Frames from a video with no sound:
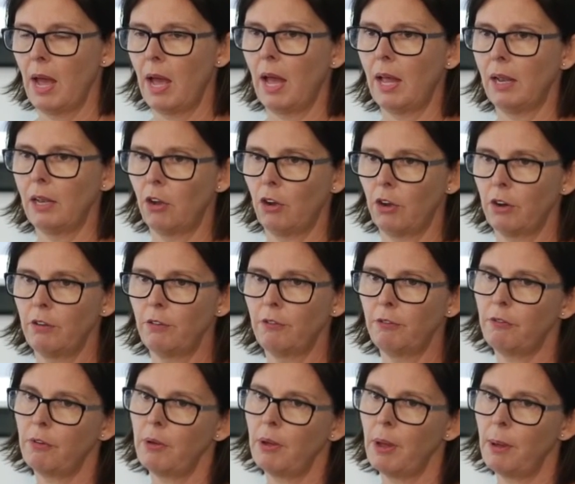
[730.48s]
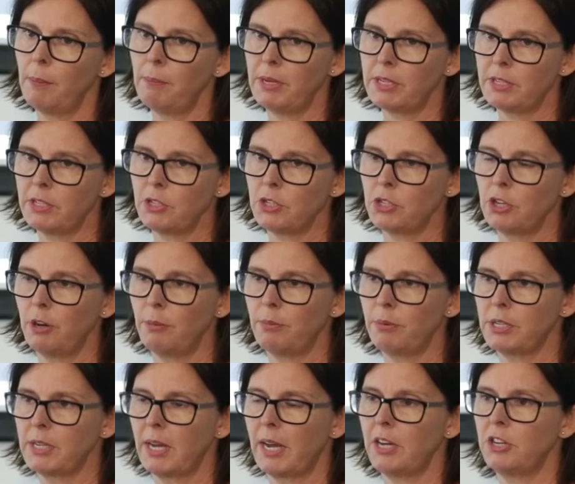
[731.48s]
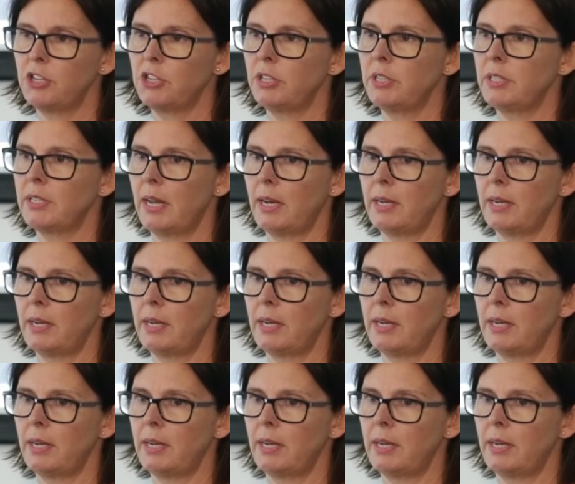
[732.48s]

A lot of misinterpretations